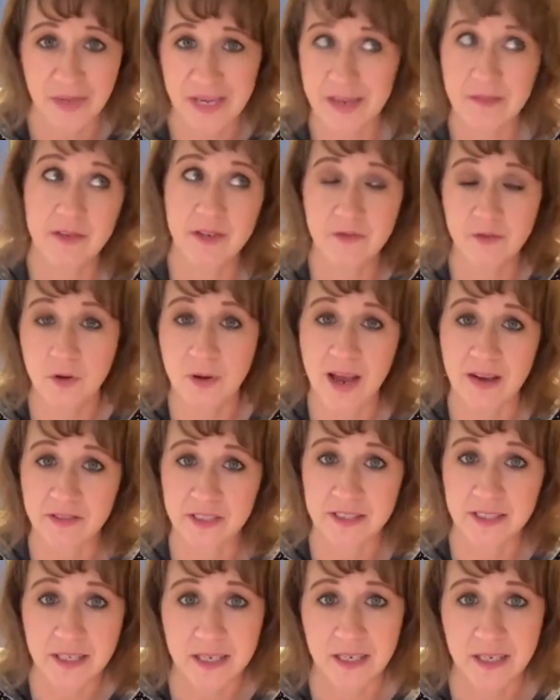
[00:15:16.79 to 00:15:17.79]
Even if you have a
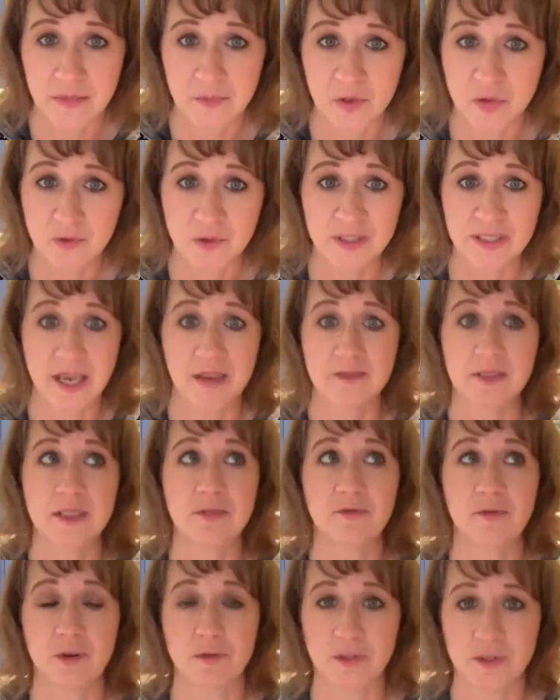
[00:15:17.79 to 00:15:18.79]
team, you just have
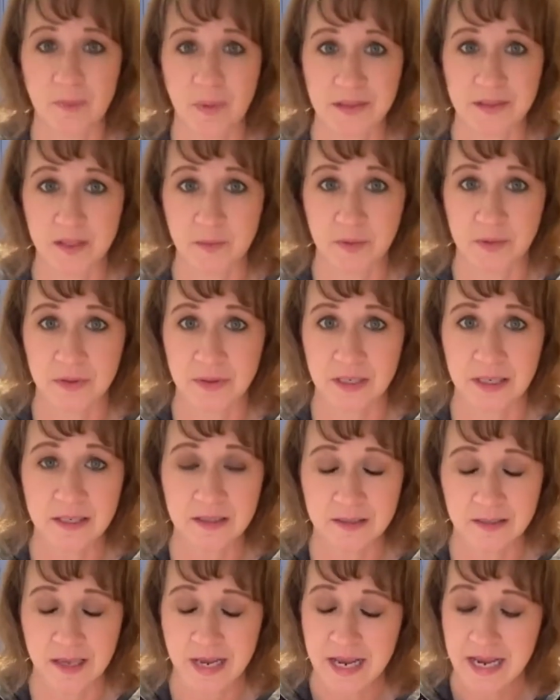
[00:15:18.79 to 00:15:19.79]
different
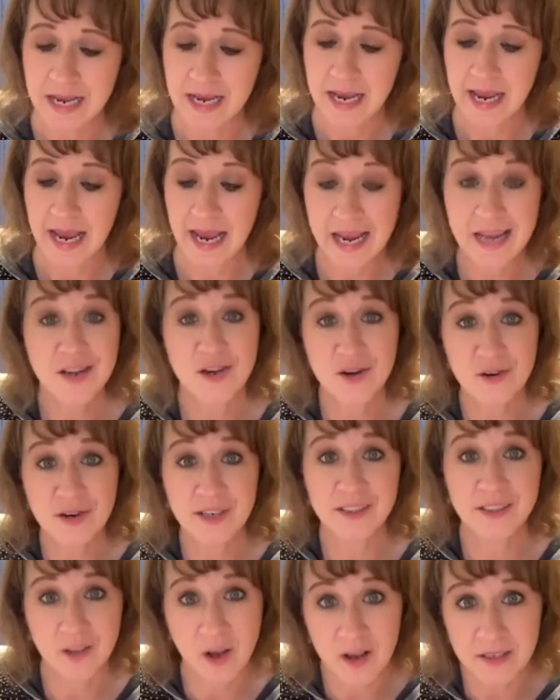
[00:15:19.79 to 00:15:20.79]
responsibilities and you're
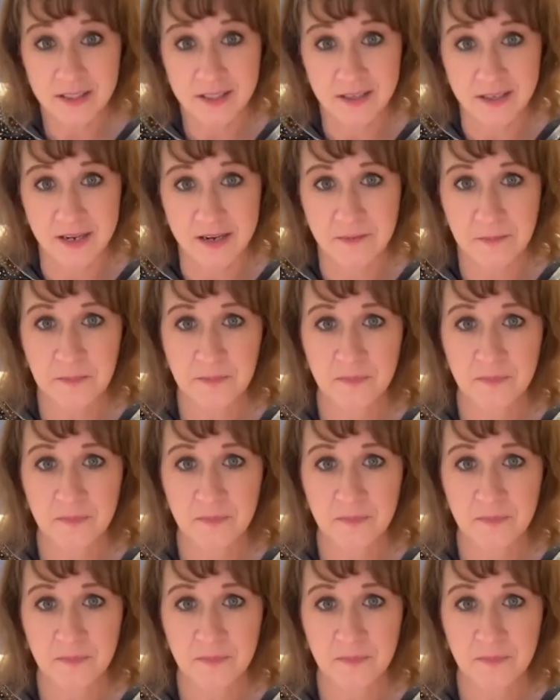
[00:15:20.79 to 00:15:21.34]
exhausted.